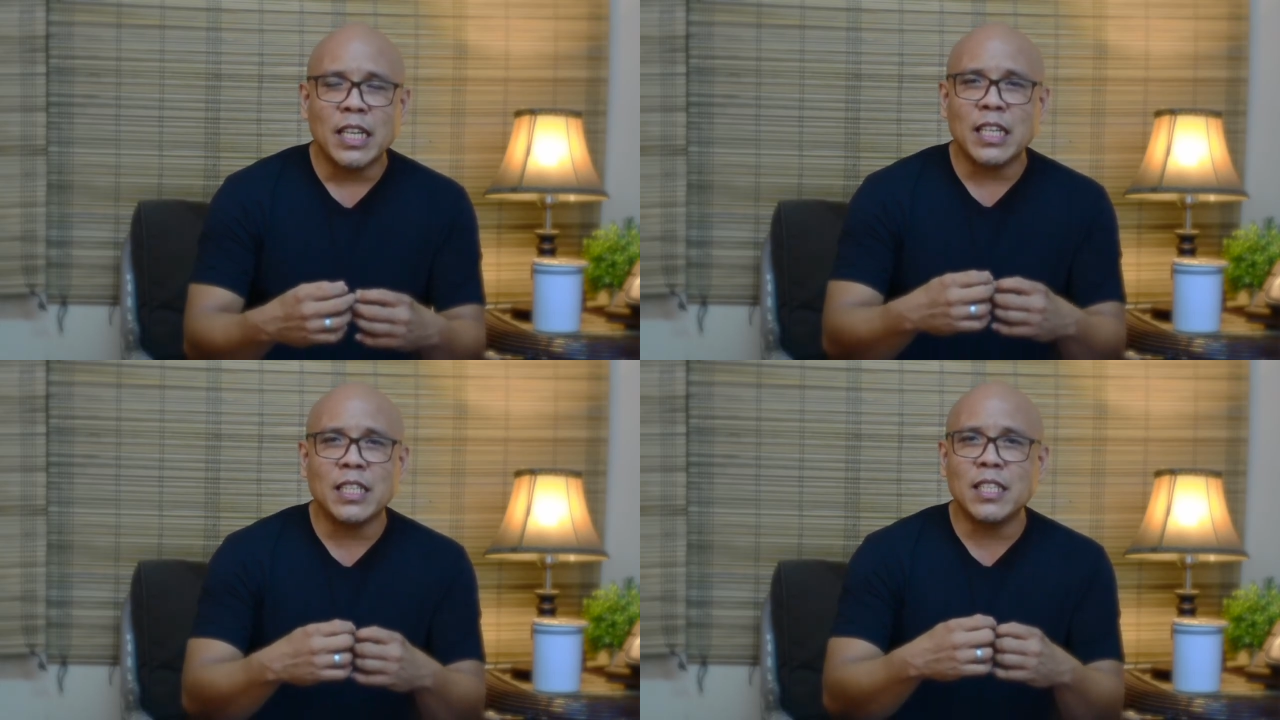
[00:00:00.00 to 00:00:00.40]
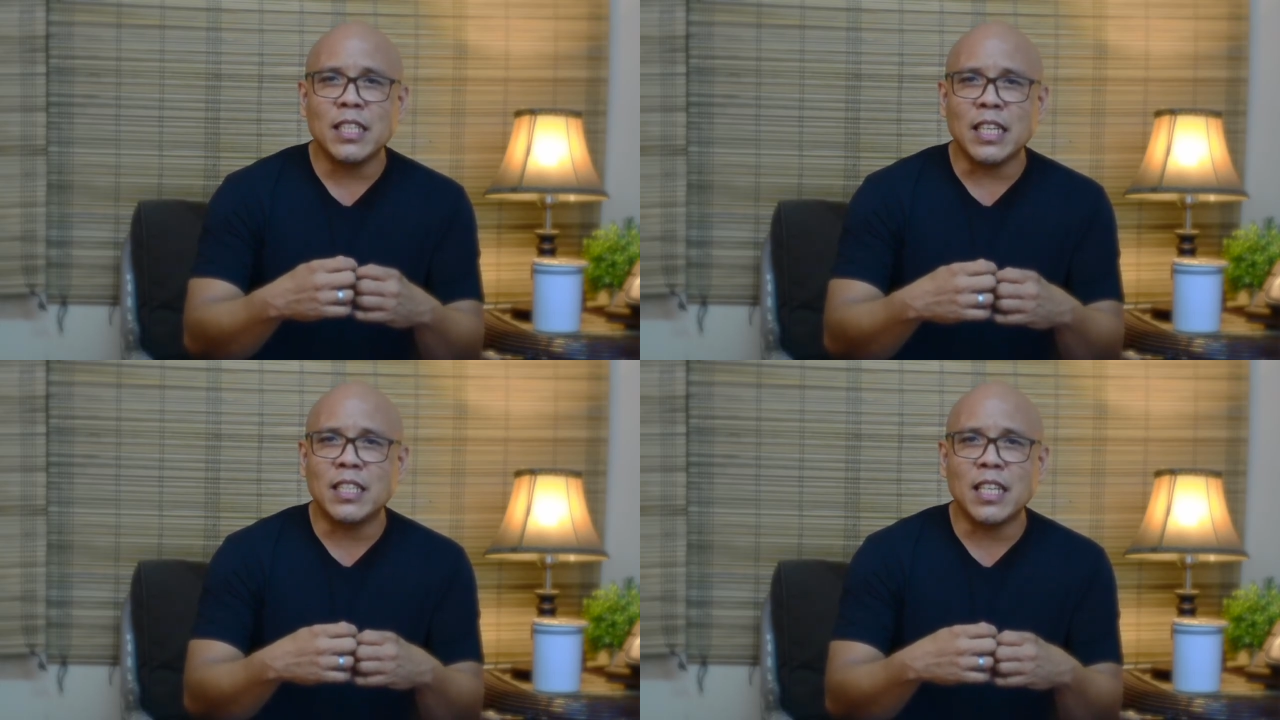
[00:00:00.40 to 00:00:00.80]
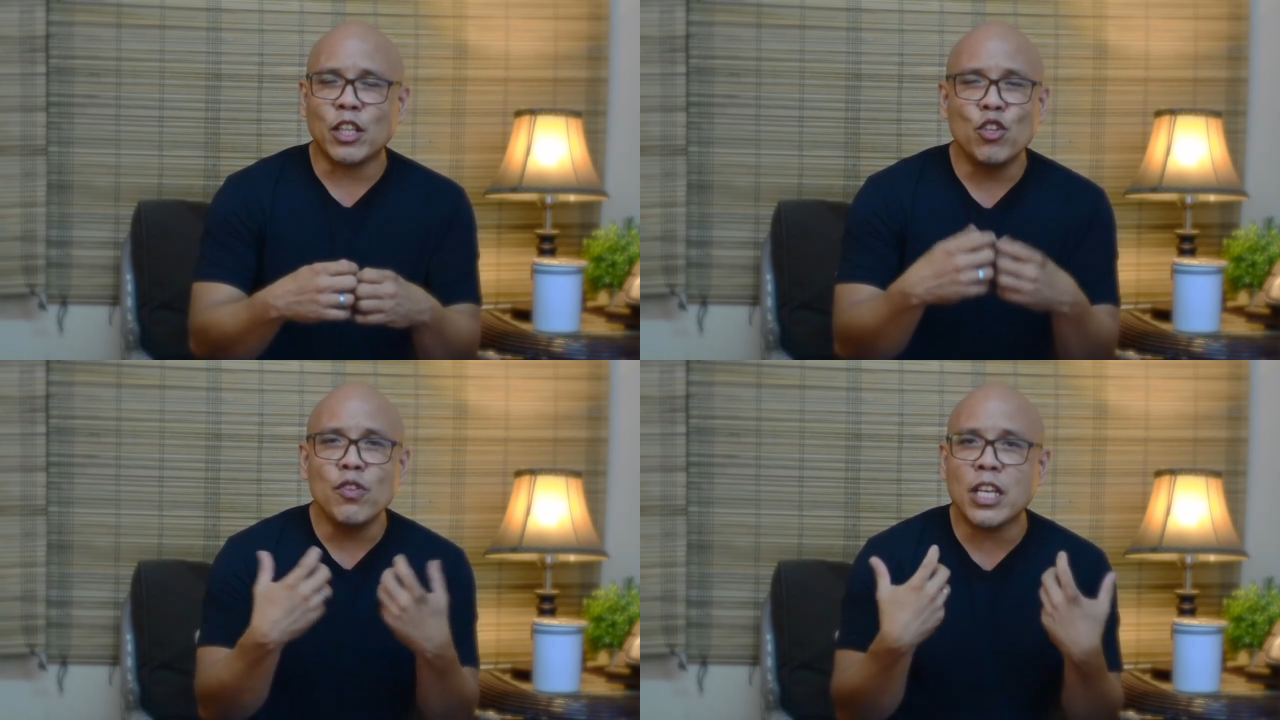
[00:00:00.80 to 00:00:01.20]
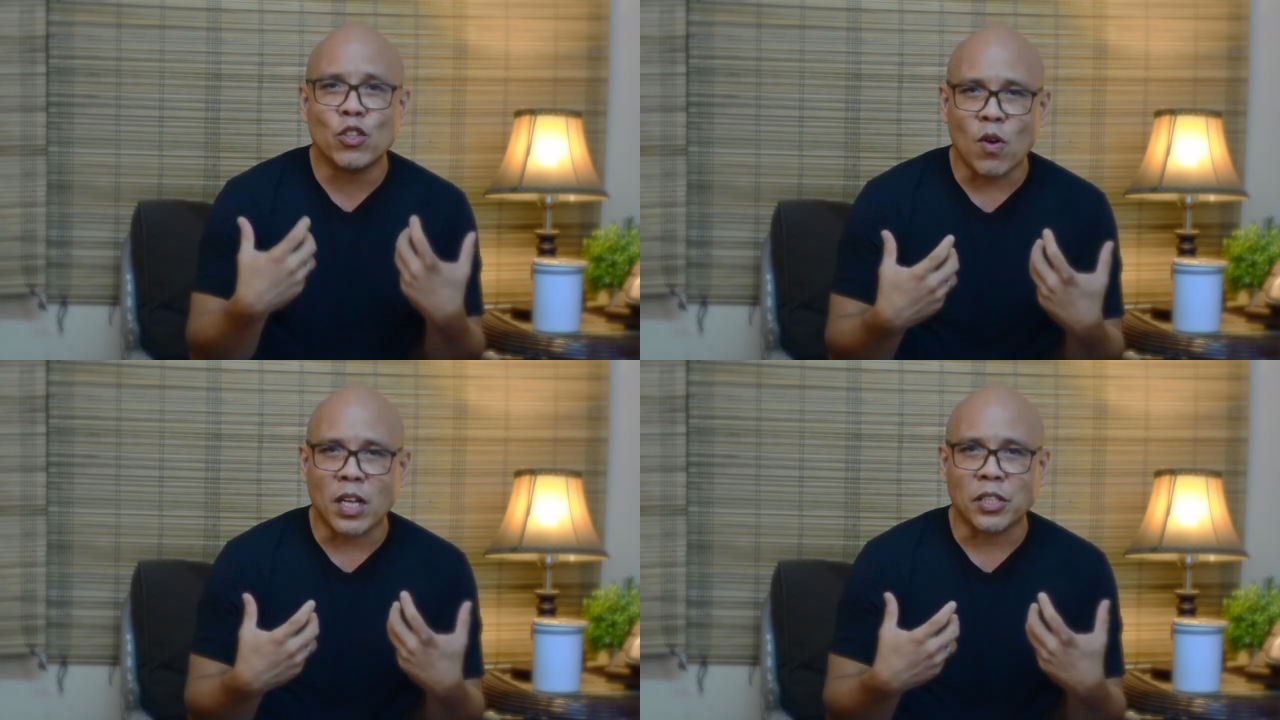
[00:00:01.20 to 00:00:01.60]
is not unique
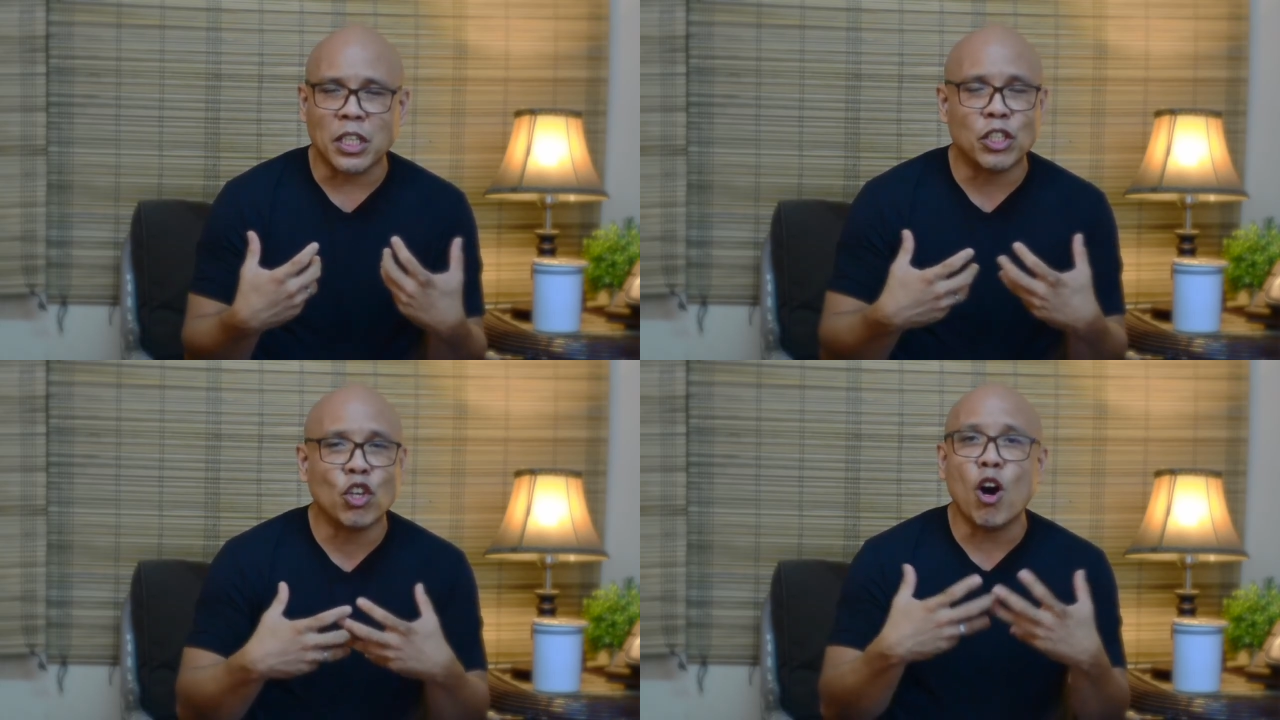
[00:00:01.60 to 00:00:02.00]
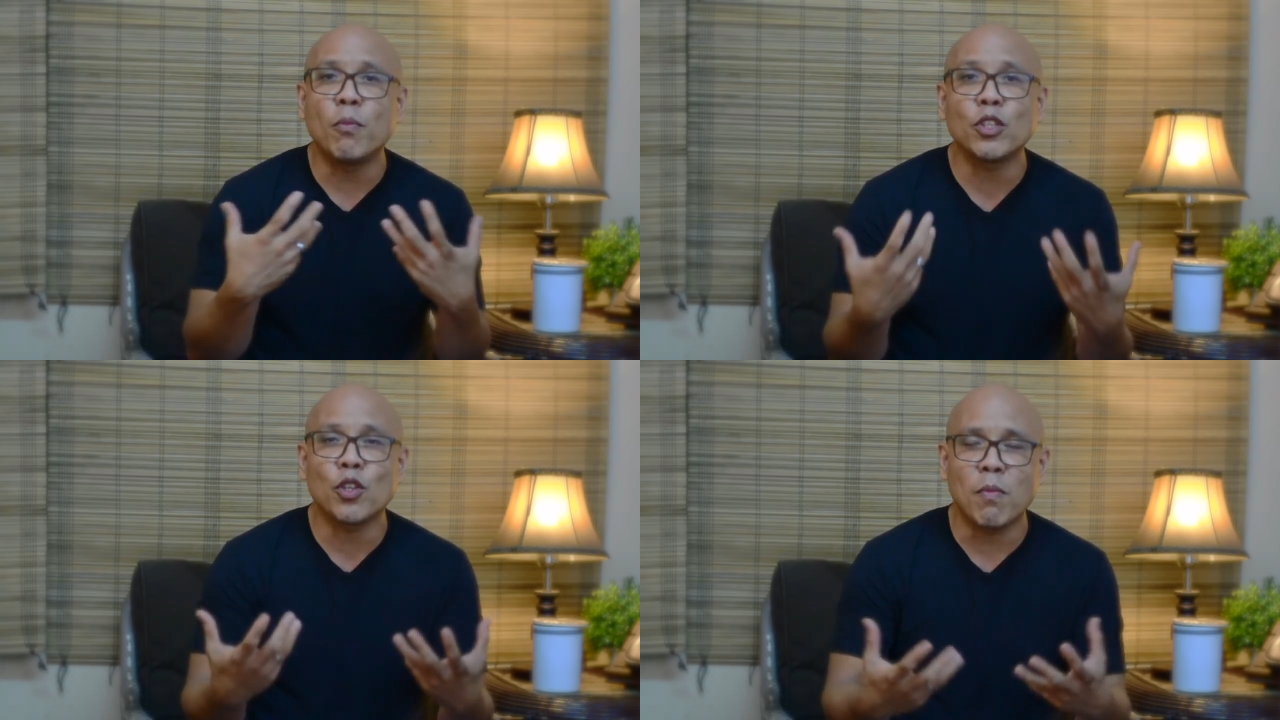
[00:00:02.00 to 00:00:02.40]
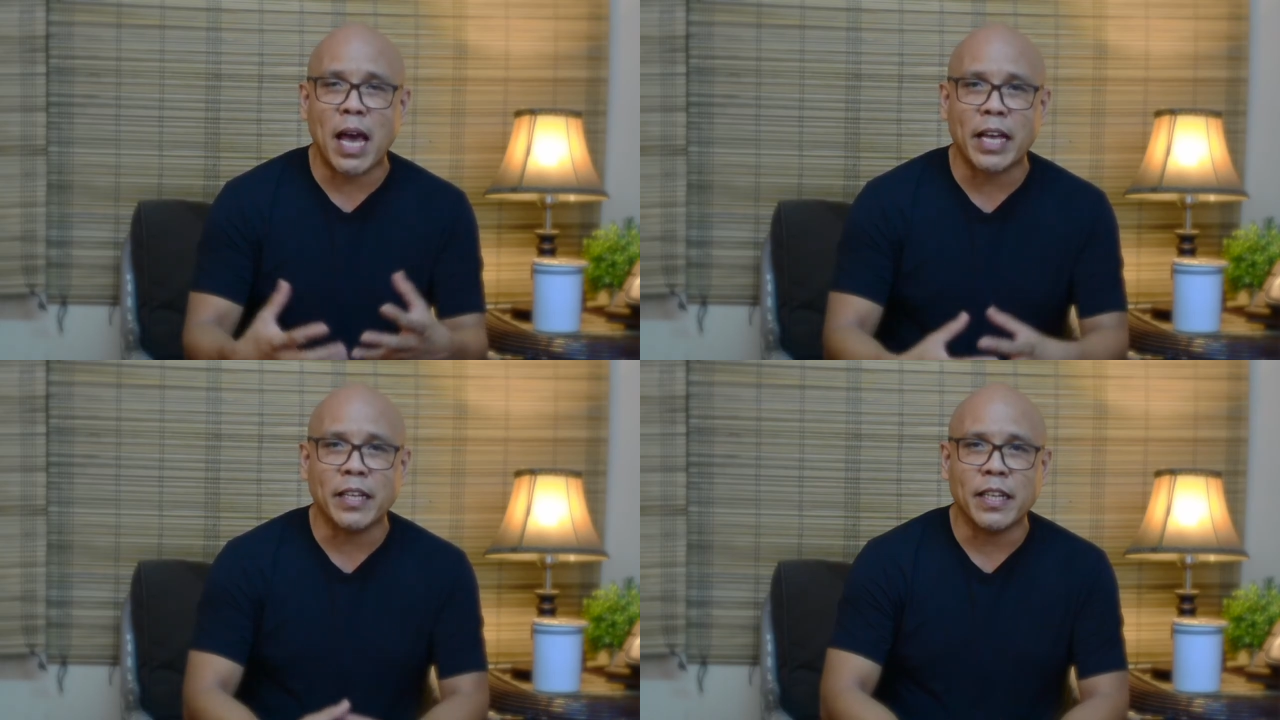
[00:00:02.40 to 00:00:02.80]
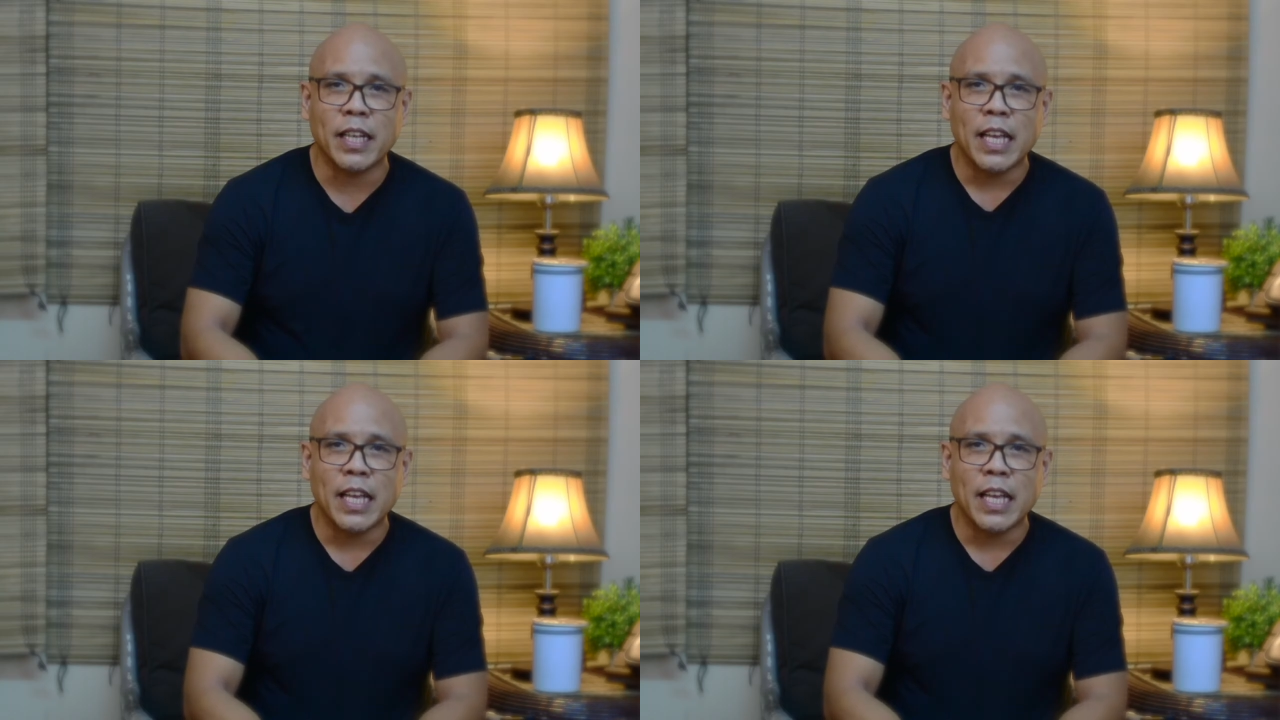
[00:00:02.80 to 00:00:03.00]
to us. It's common to man.